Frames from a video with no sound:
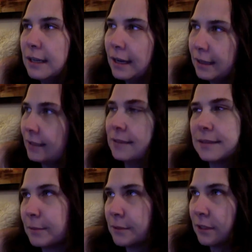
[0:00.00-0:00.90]
and then
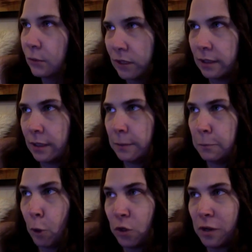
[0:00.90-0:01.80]
subsequently
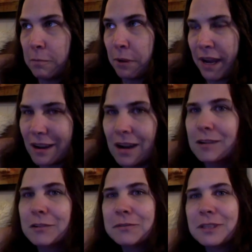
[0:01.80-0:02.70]
wrote a
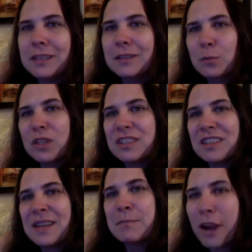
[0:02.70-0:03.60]
biography in which
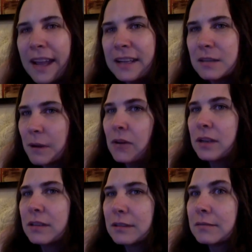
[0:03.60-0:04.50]
they bragged about
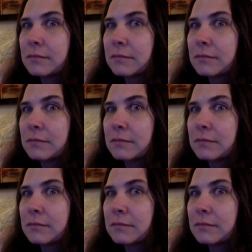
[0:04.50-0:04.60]
it.